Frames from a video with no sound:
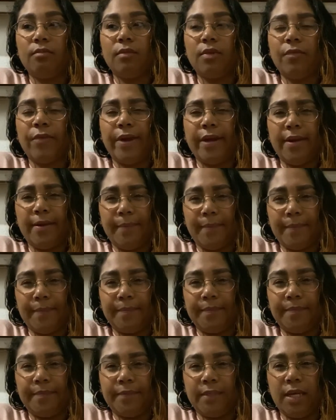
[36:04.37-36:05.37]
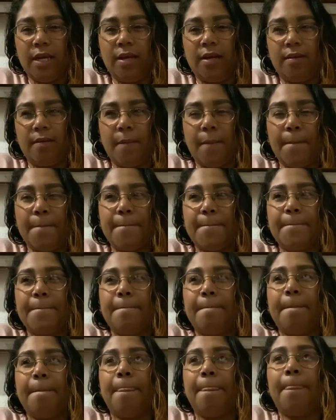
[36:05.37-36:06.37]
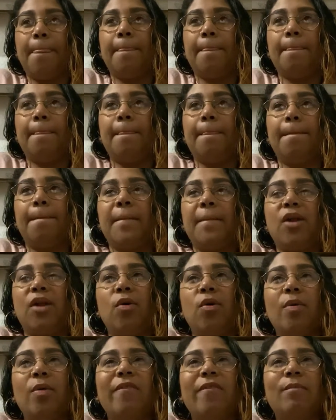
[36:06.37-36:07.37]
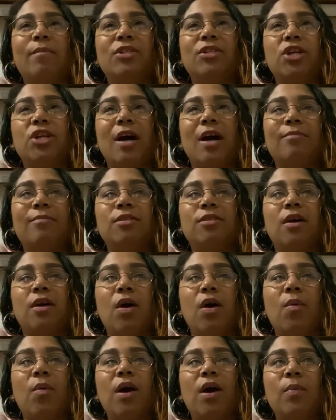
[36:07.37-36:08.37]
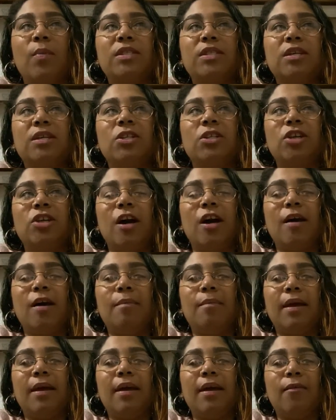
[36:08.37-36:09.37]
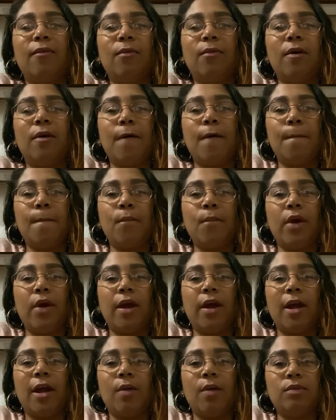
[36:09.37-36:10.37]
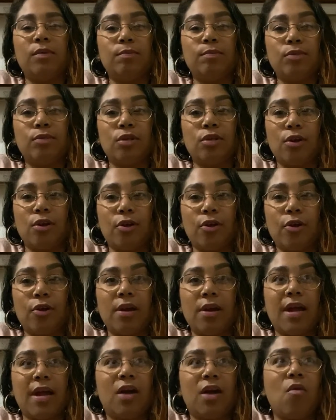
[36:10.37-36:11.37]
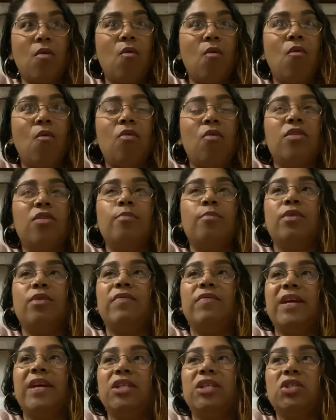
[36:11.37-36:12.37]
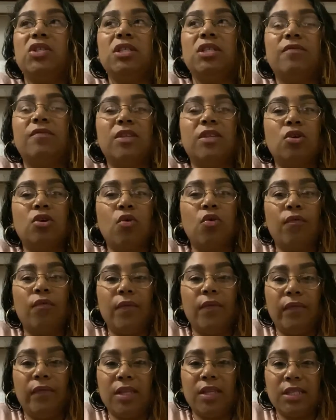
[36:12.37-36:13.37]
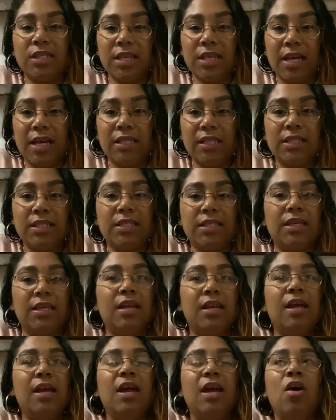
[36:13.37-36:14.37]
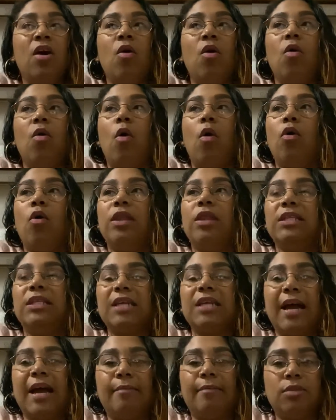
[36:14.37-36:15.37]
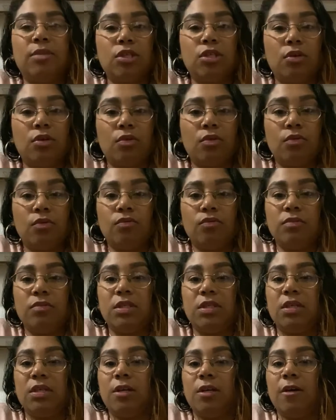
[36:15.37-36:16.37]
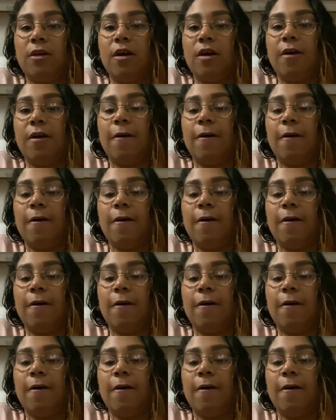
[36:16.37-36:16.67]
Right? Yeah. I know I went from a job. I went to a job like where I was supposed to learn like all the abbreviations of the whole 50 states and all the time zones. The